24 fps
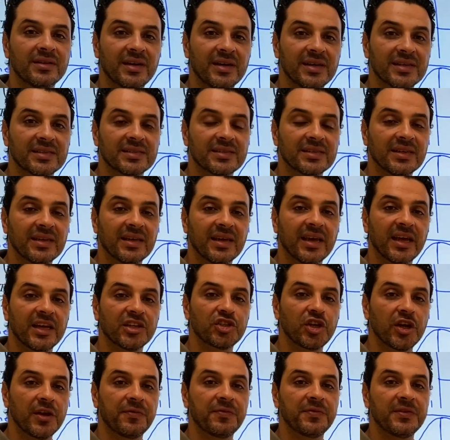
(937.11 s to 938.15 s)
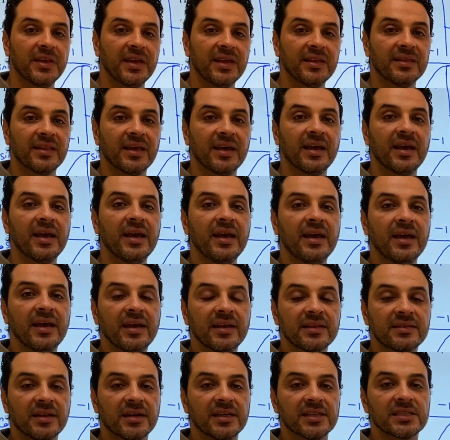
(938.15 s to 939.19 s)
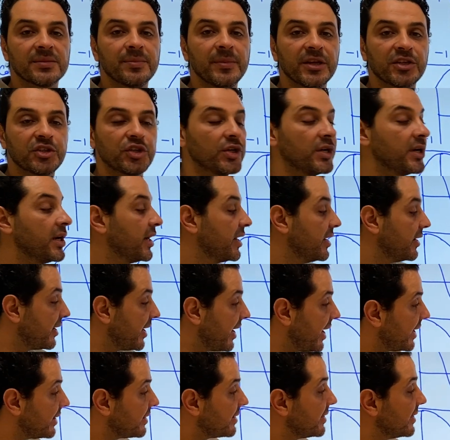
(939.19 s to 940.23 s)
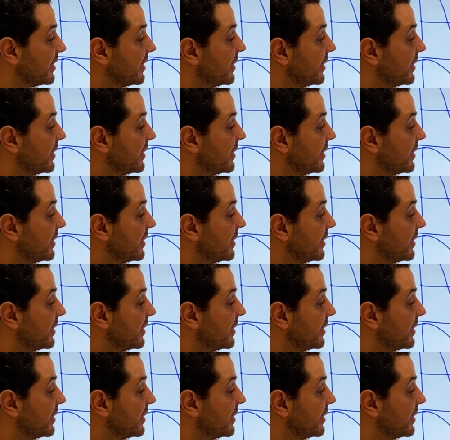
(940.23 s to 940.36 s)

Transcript: there is a shift in the transmission rate,